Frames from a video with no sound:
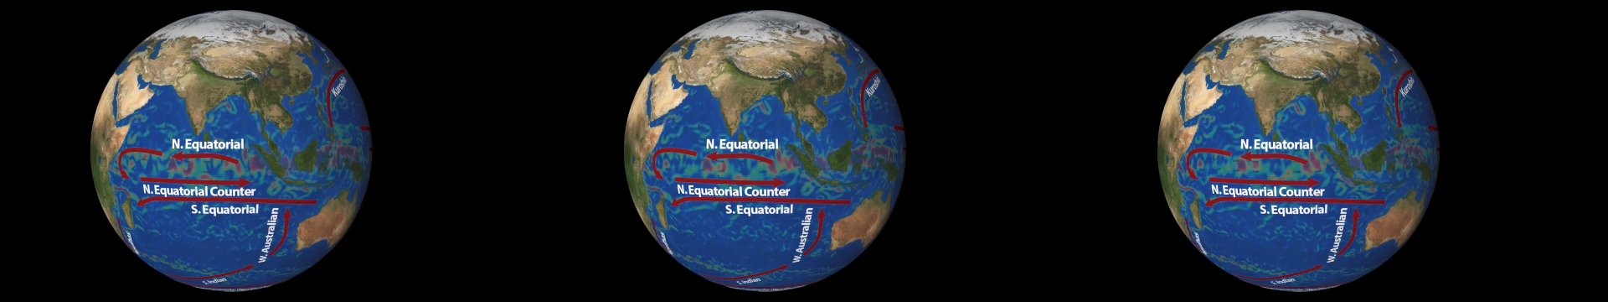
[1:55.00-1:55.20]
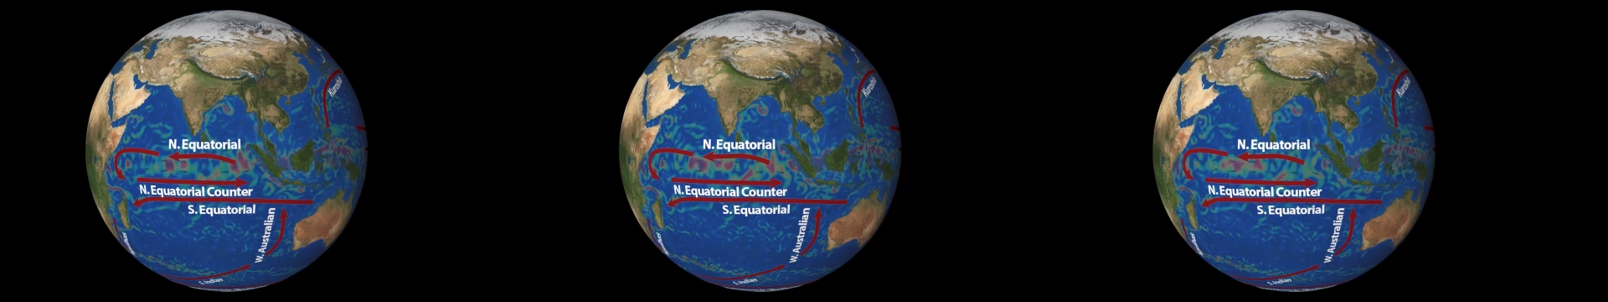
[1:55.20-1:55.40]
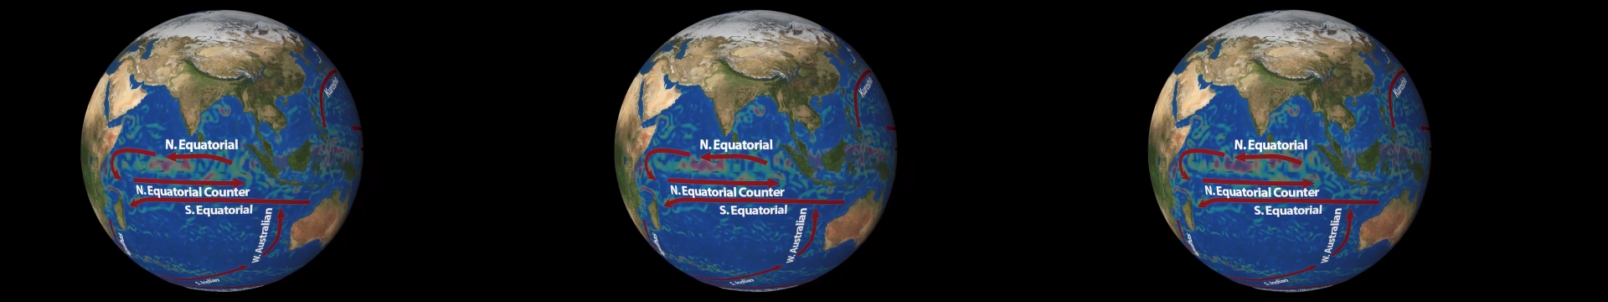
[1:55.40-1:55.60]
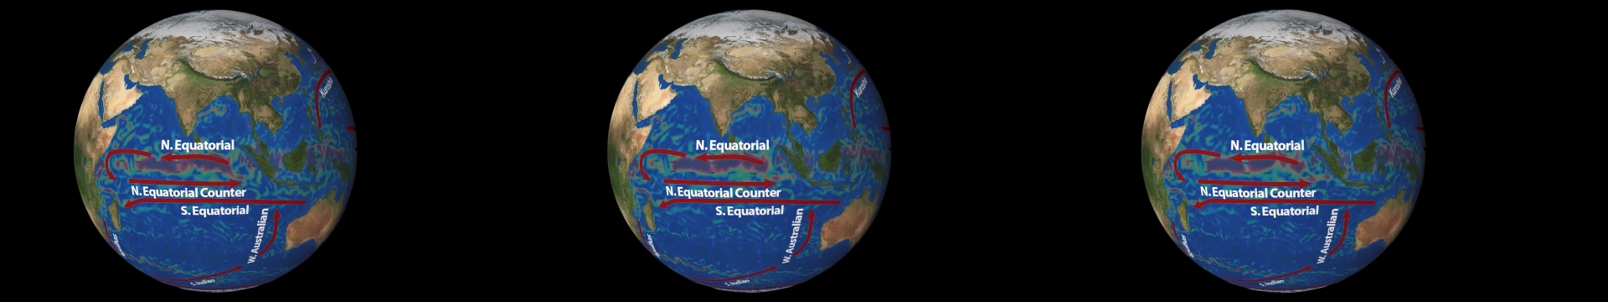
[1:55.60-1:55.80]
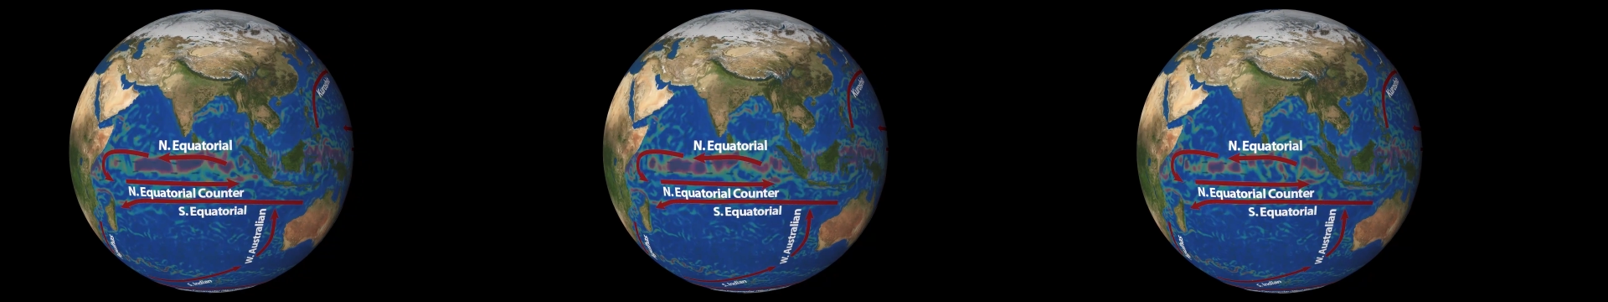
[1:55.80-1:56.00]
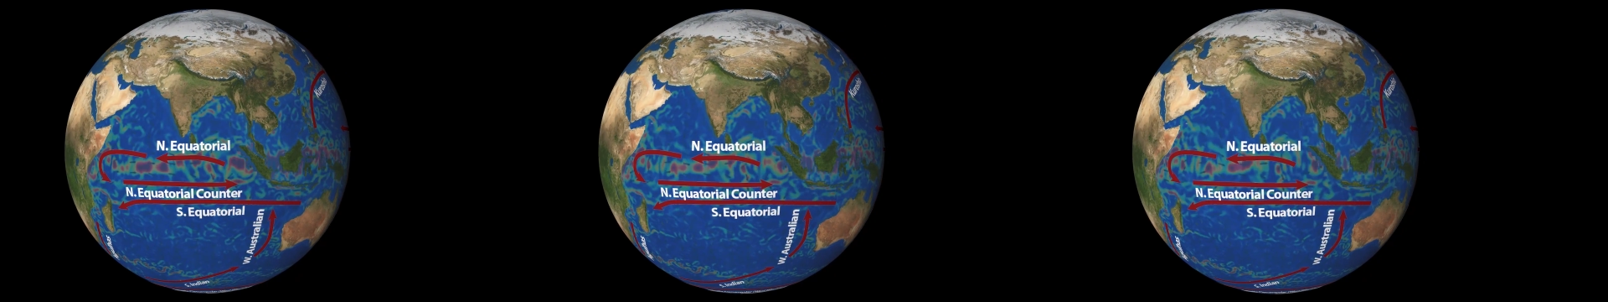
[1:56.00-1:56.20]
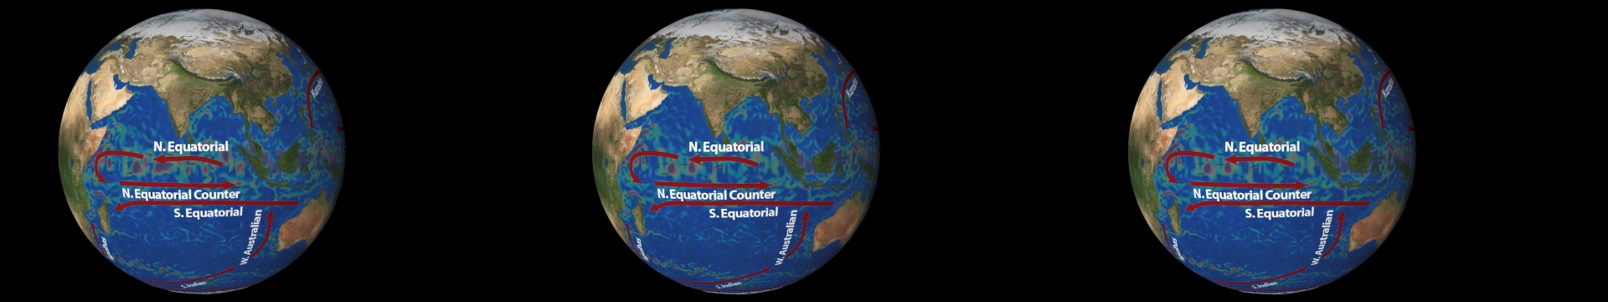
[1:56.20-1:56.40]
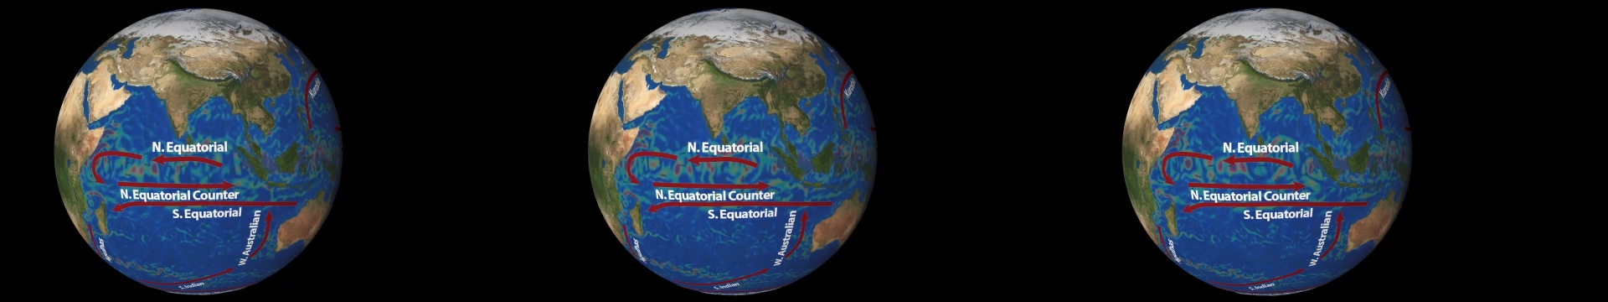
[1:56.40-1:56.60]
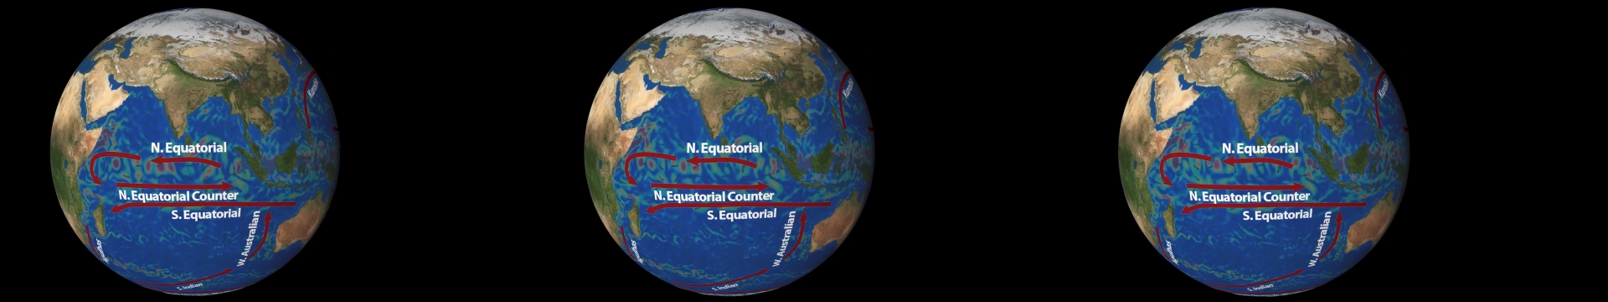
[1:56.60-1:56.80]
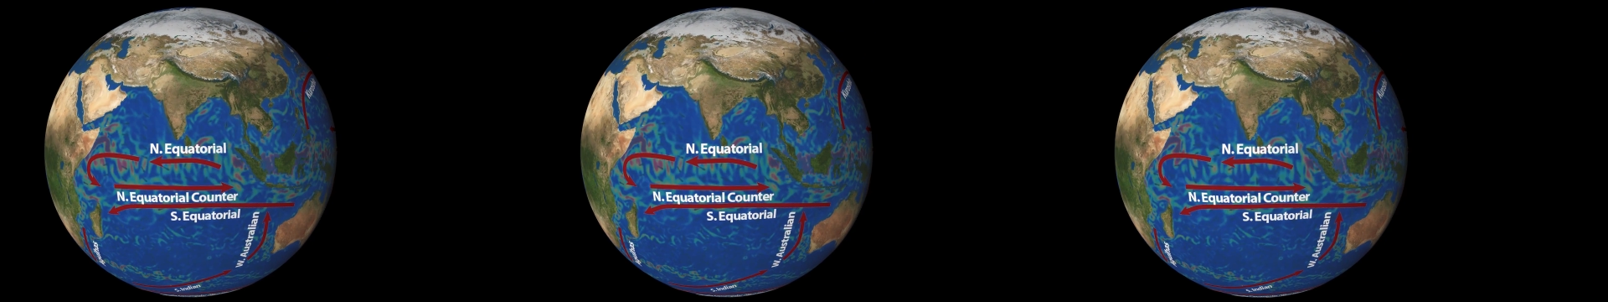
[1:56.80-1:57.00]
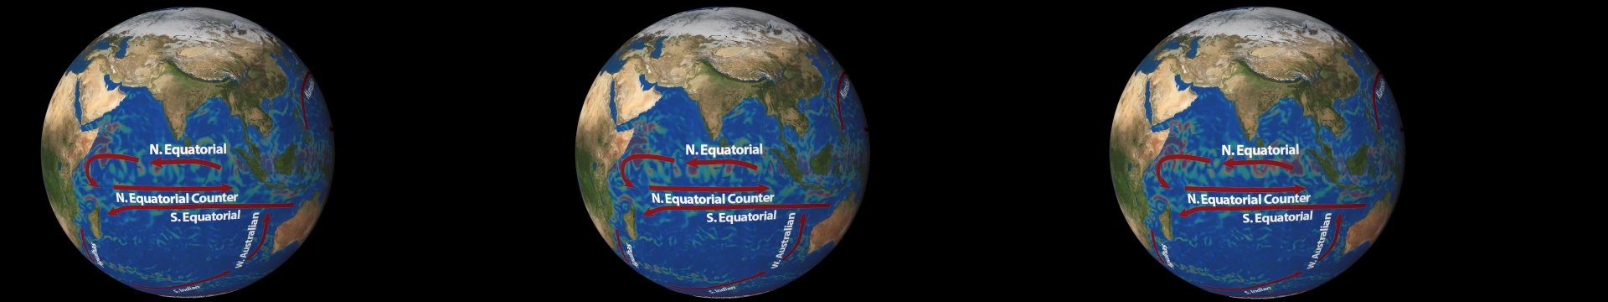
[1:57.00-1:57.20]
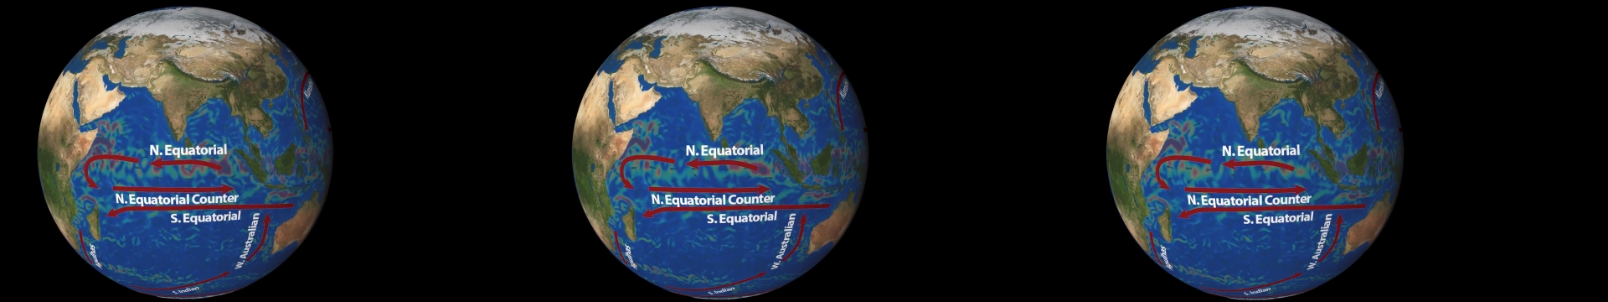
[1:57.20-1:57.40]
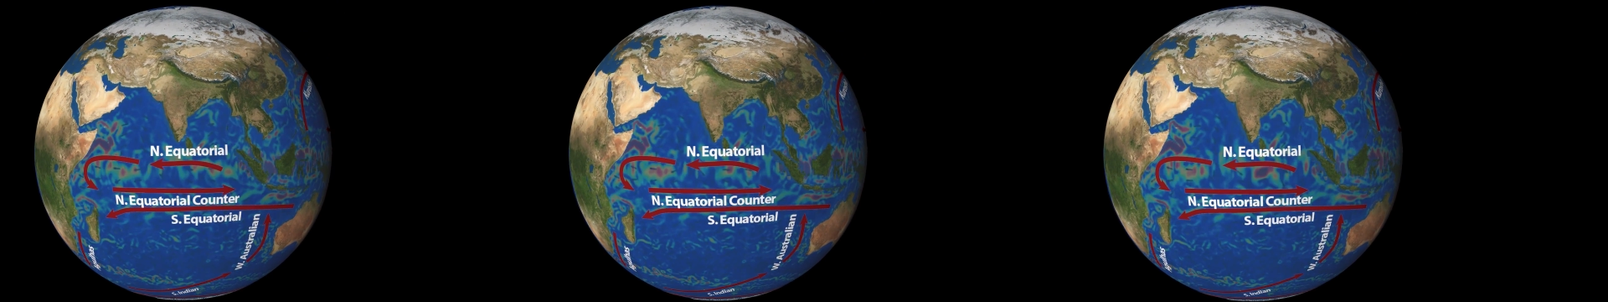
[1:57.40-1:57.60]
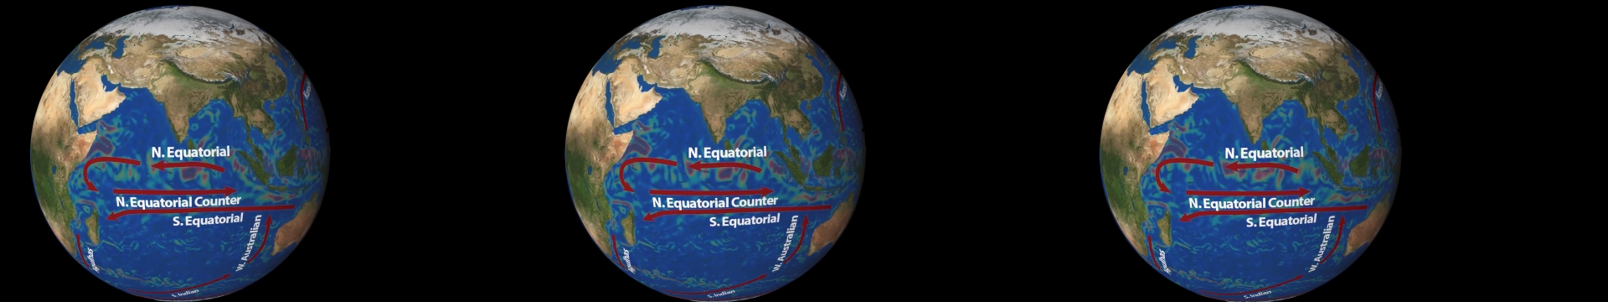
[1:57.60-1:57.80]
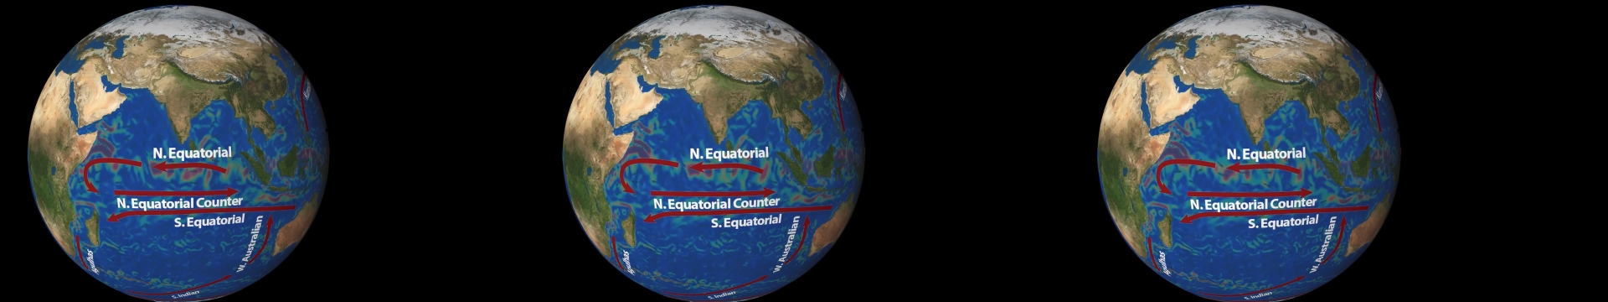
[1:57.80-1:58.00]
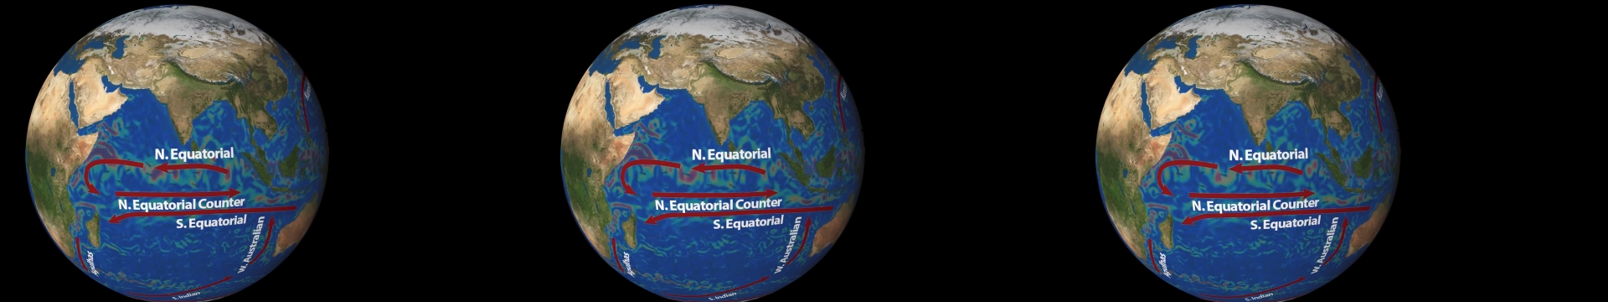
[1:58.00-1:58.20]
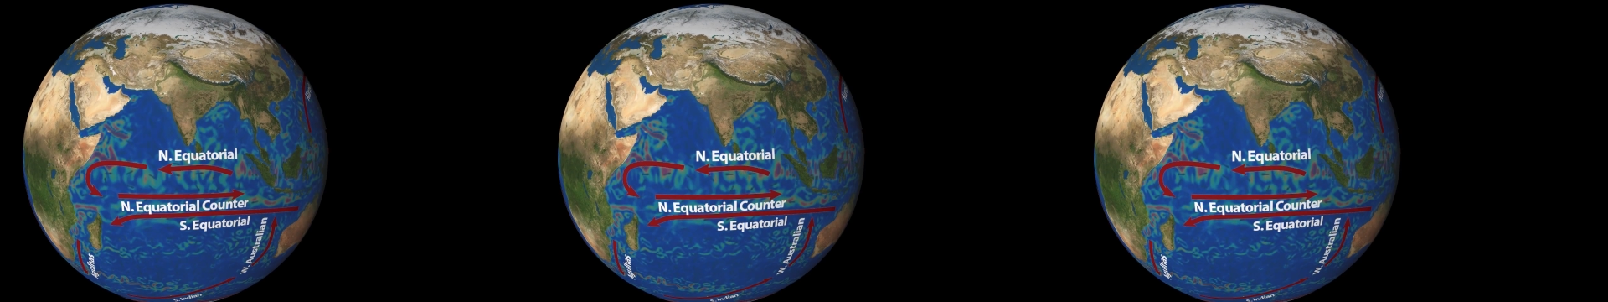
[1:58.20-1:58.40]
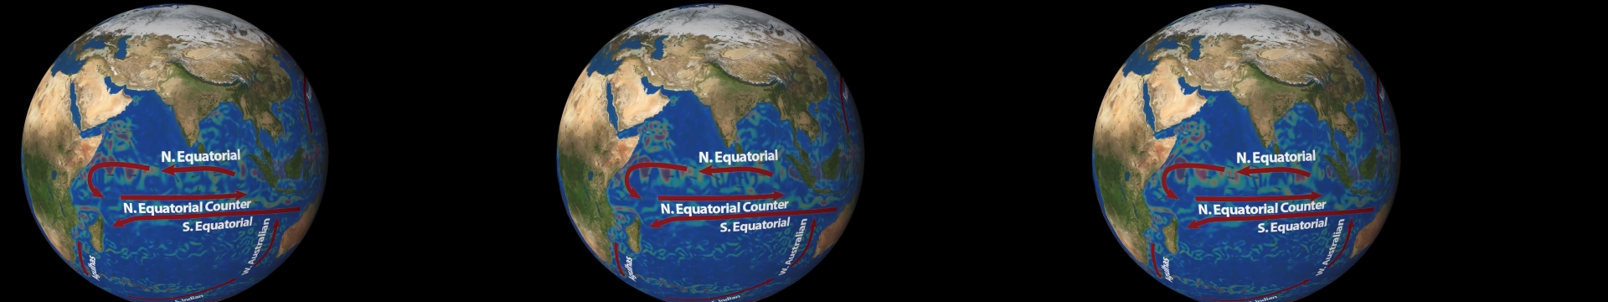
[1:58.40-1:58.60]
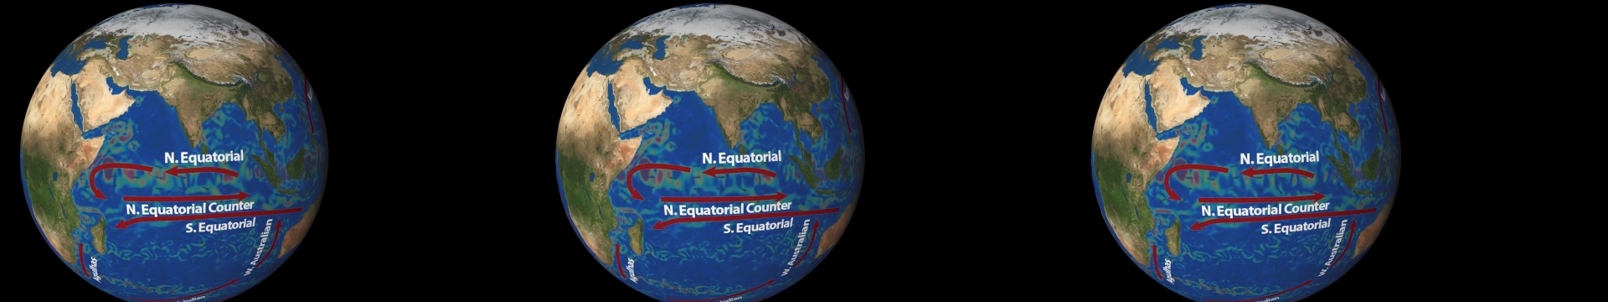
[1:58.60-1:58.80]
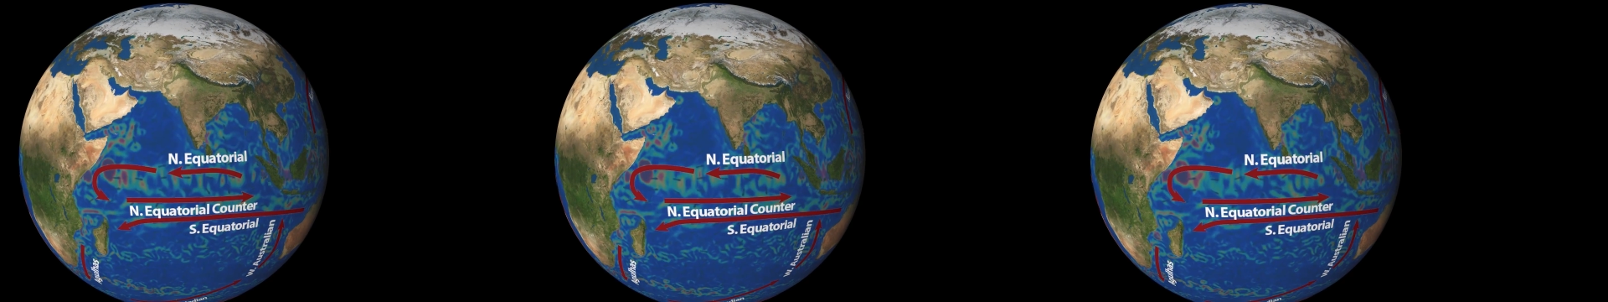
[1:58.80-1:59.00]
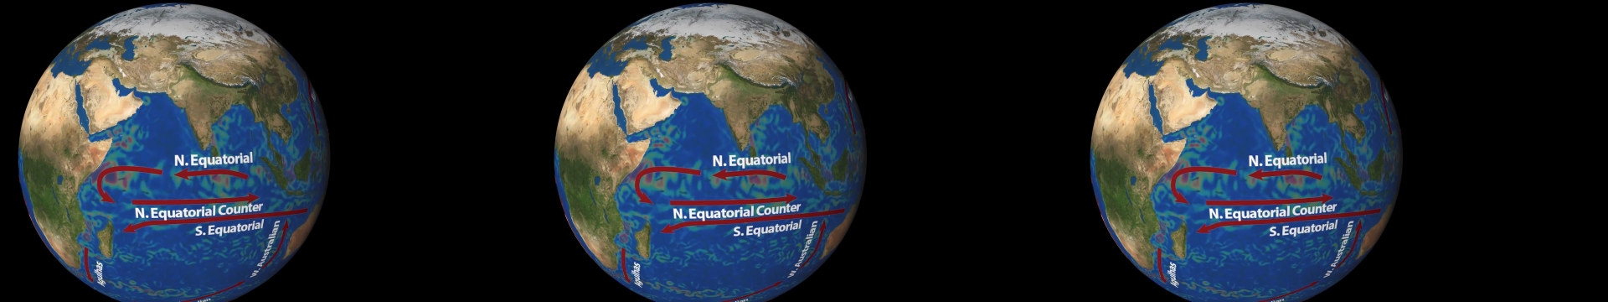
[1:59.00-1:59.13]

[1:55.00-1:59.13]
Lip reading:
(no speaker visible)